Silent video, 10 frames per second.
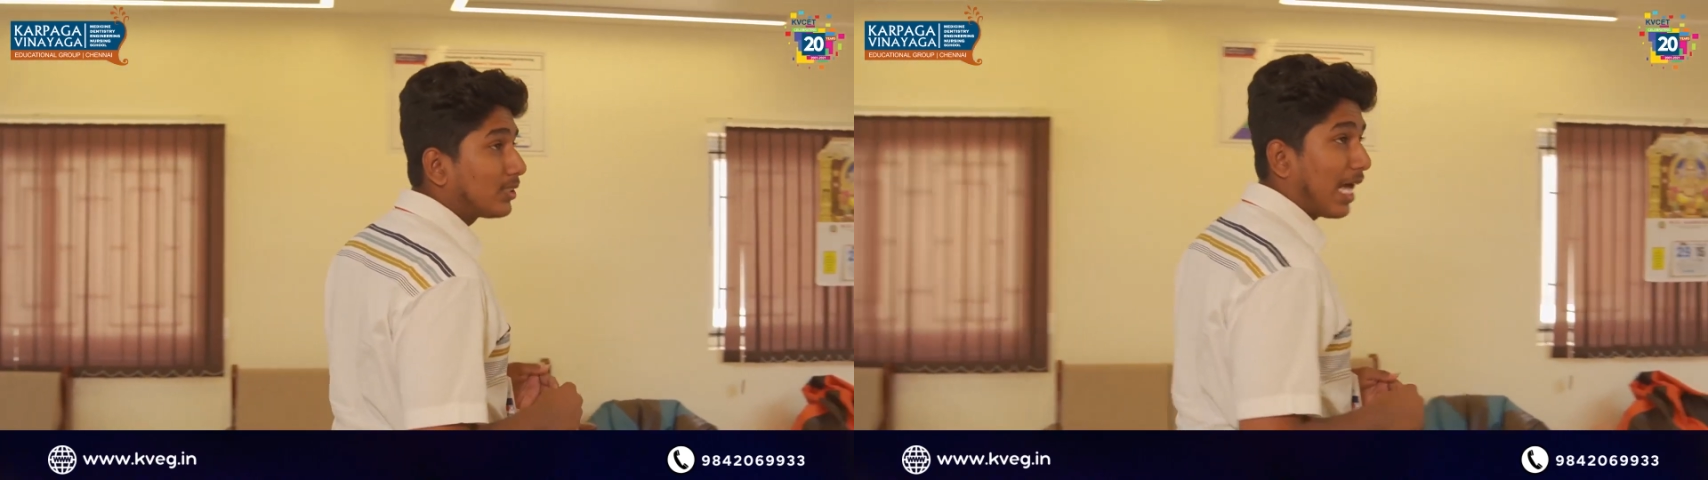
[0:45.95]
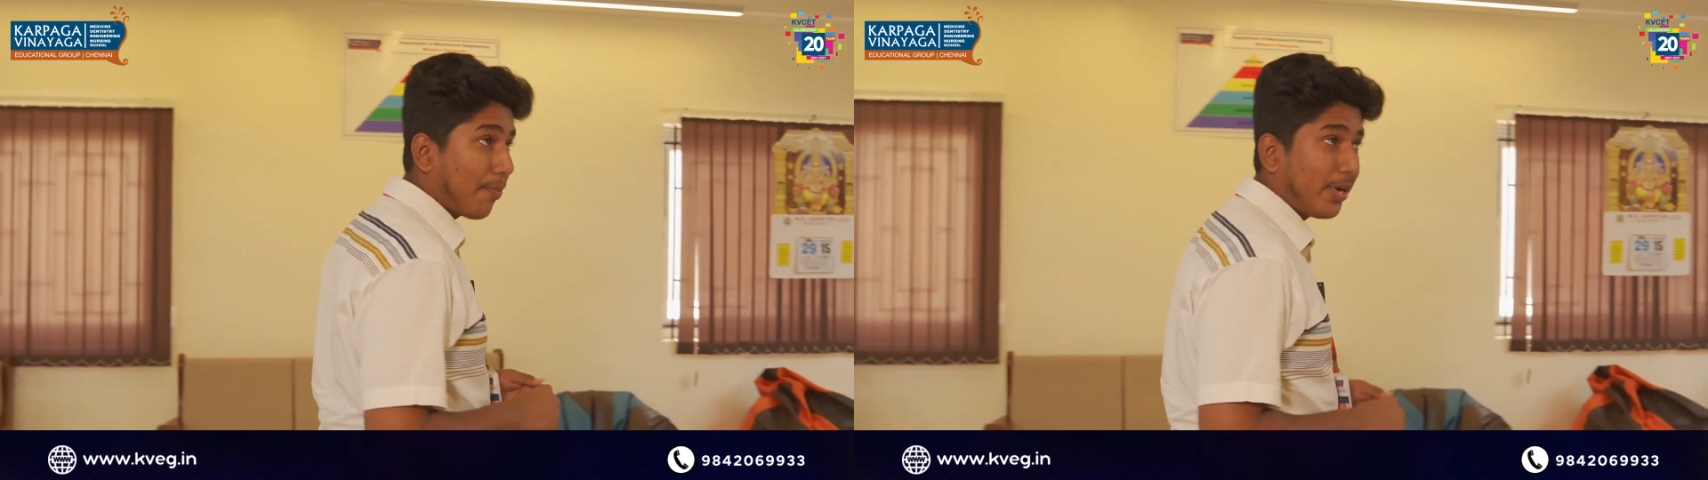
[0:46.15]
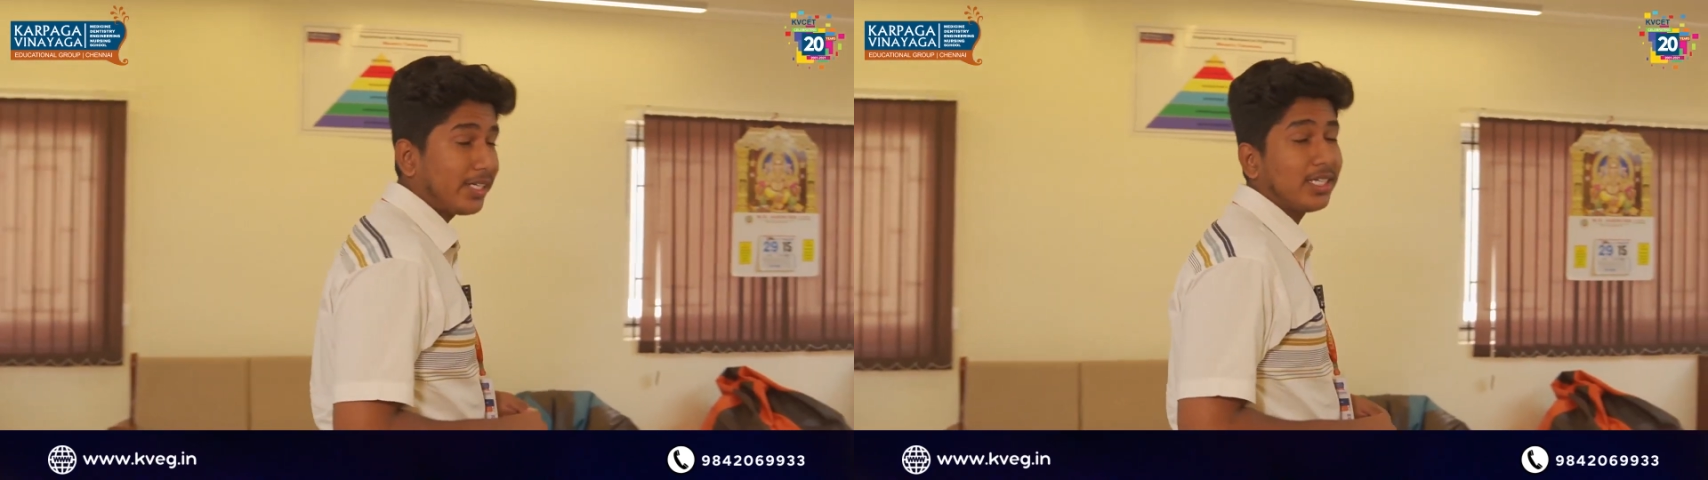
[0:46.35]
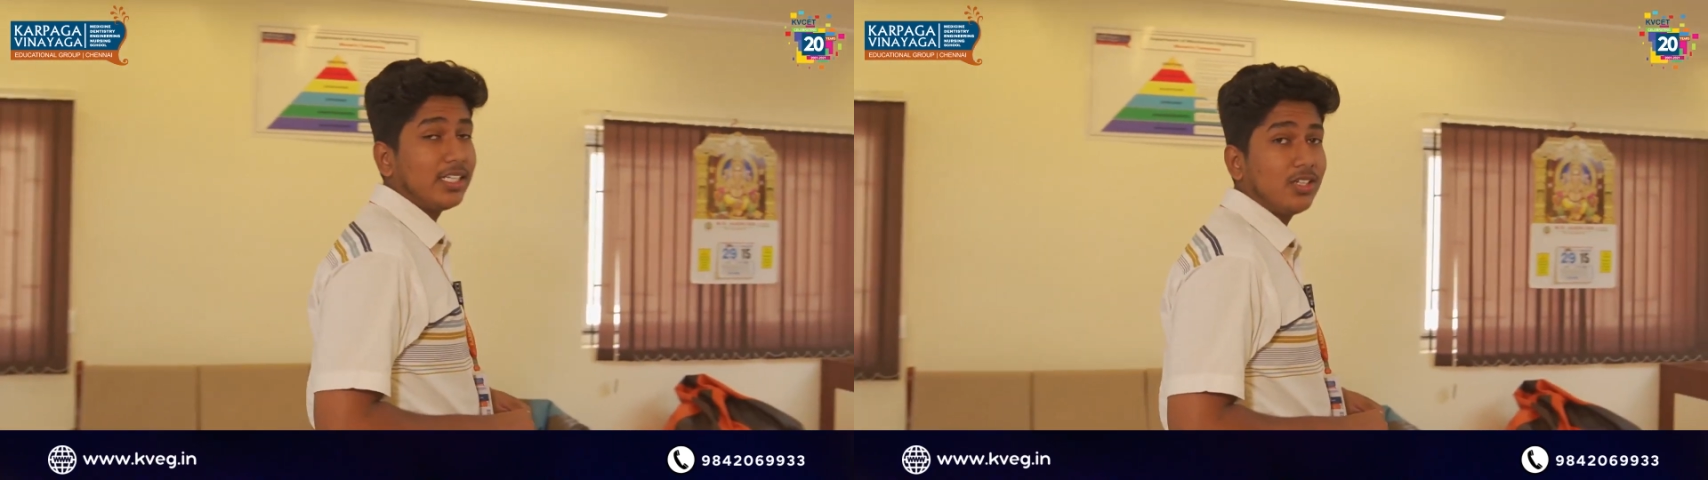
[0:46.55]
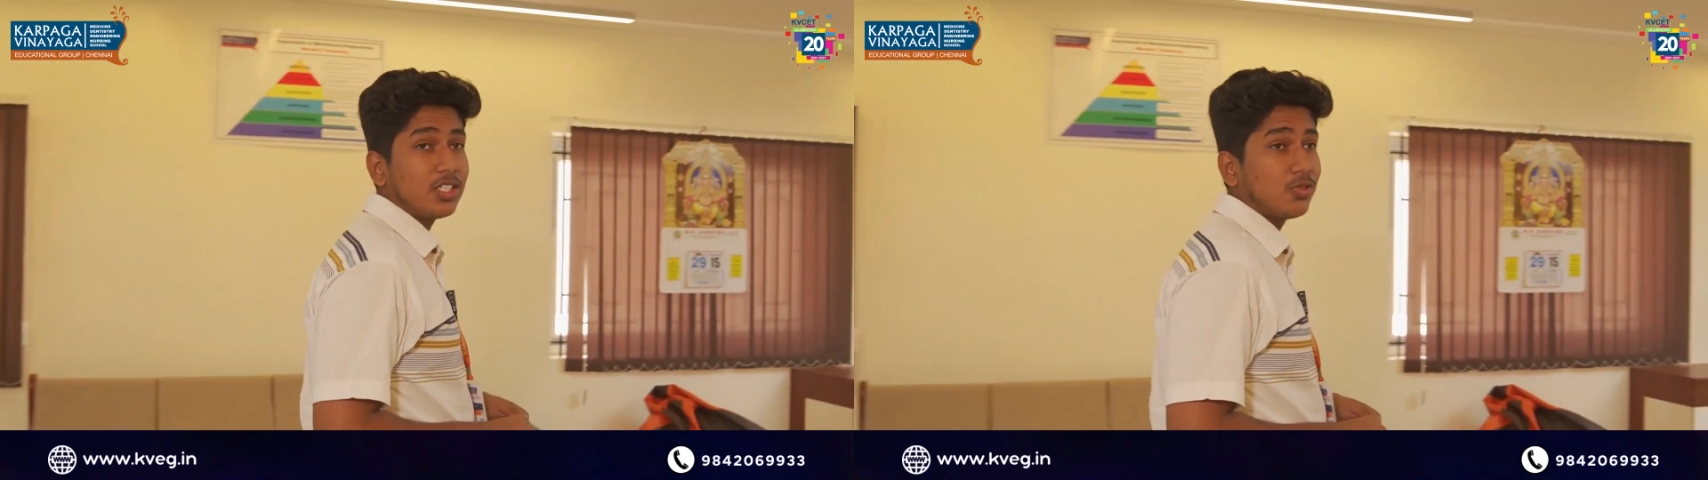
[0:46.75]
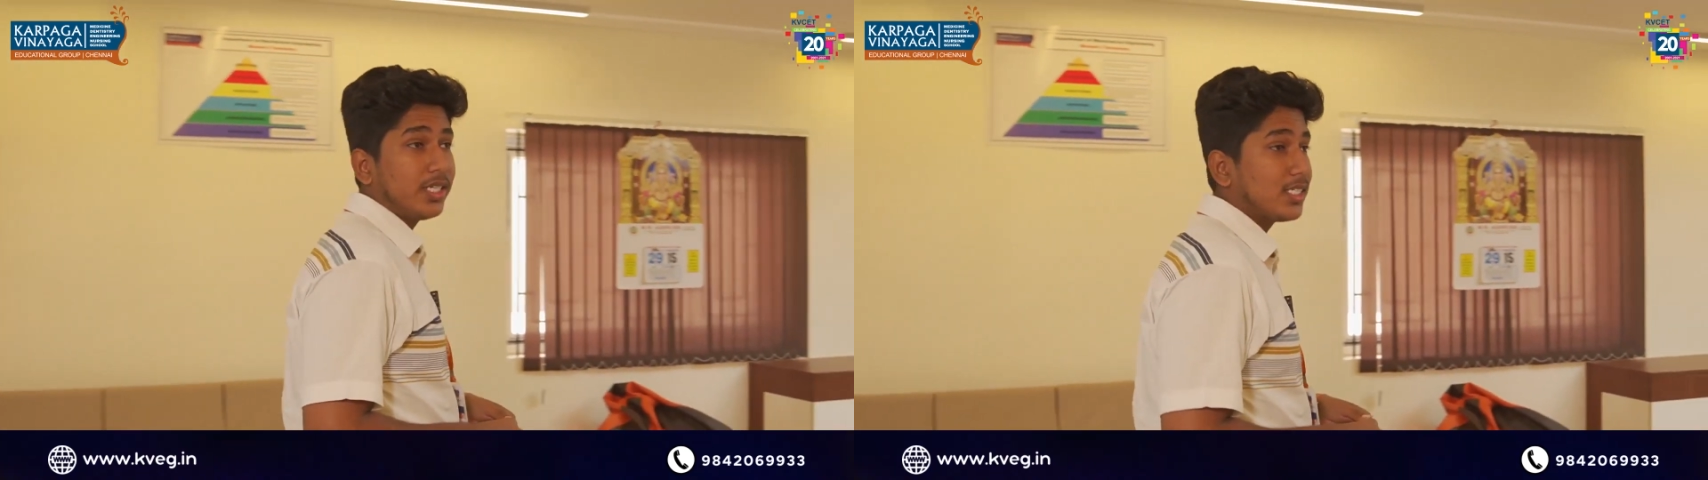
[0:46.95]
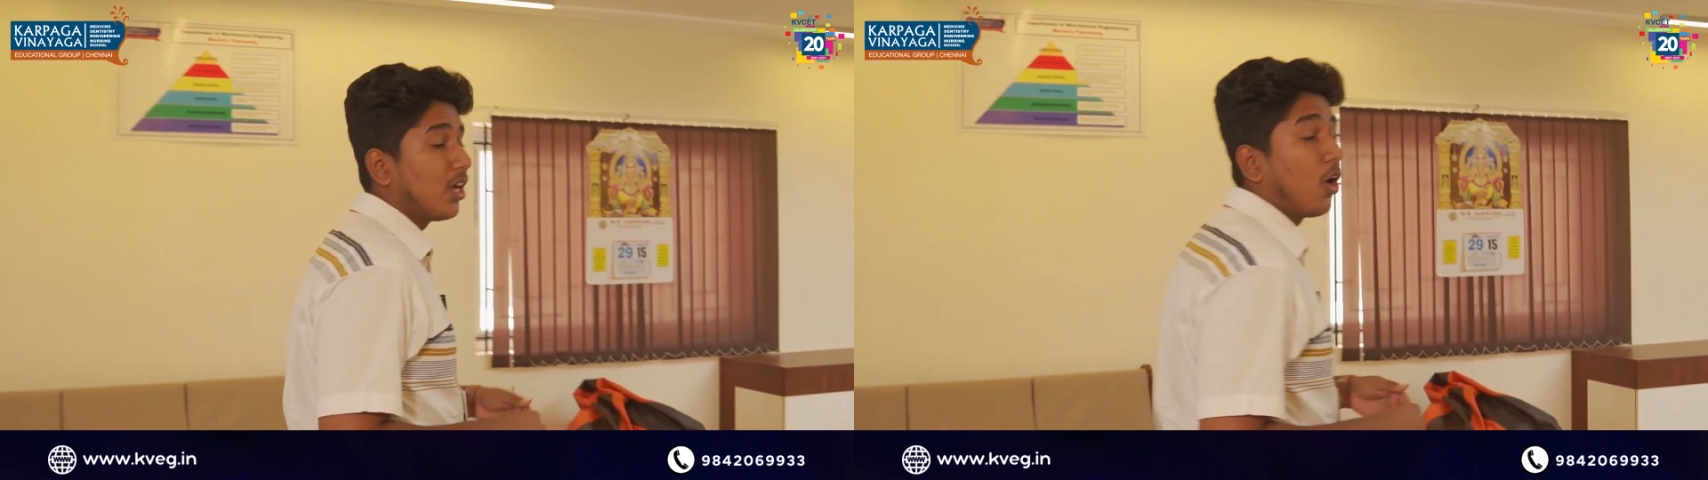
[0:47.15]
happening in the industries